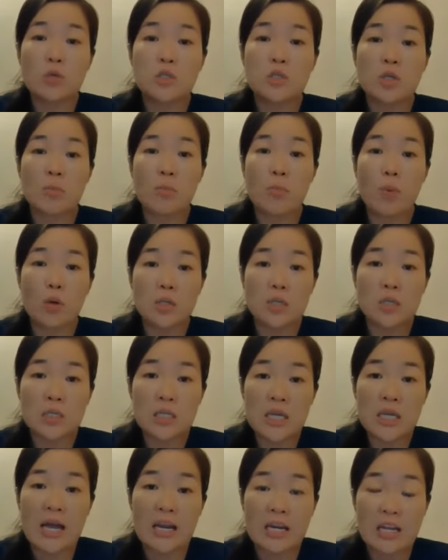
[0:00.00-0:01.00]
most
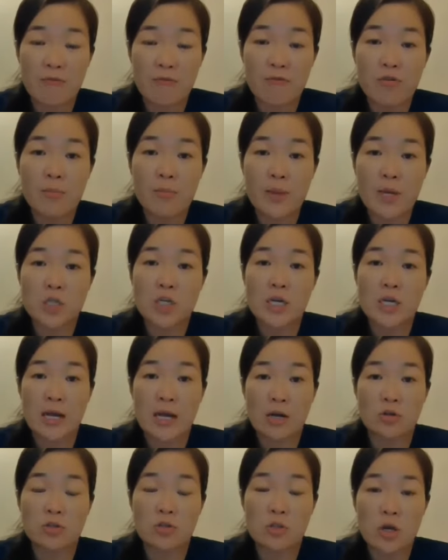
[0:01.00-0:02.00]
important thing and inflammation
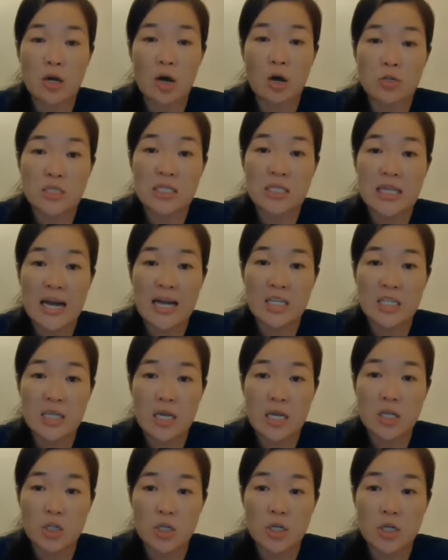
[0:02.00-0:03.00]
ox
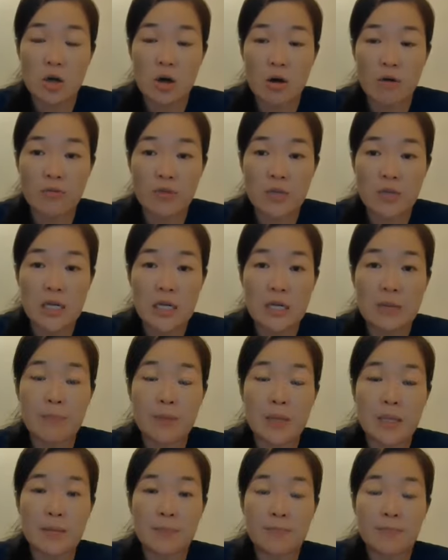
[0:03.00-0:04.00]
oxidation of the
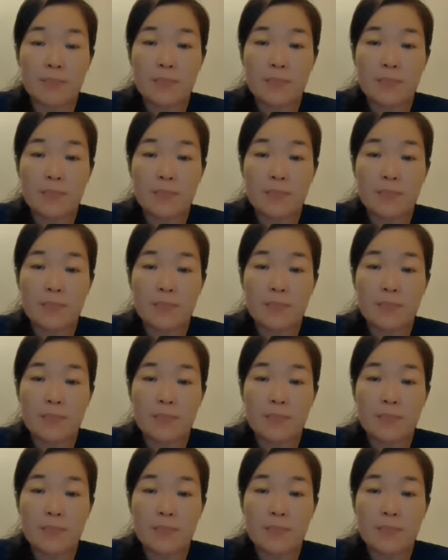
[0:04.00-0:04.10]
lipid,